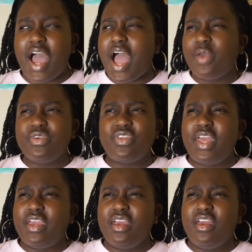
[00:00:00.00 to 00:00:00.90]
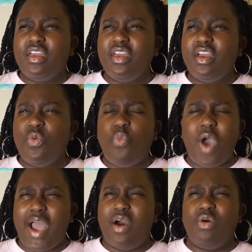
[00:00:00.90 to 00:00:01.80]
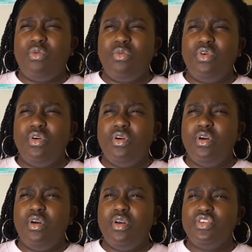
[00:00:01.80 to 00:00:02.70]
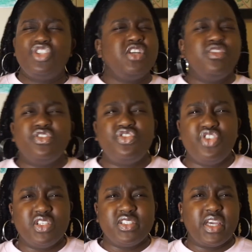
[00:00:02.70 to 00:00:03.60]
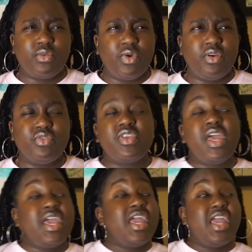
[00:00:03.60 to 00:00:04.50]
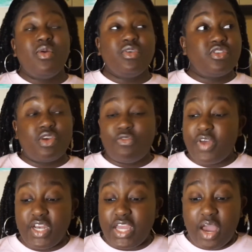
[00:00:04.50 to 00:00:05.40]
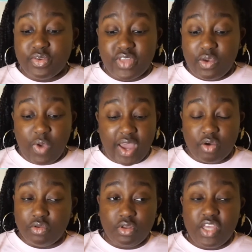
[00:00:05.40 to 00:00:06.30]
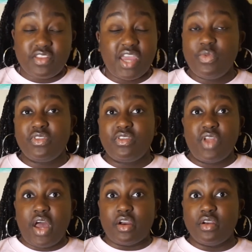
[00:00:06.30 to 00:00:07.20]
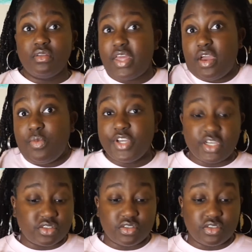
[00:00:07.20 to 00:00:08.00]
I was like, wow, she looks just like Rose. It was so funny. I was like, wow, it's Kate Winslet's daughter. Like, oh my gosh.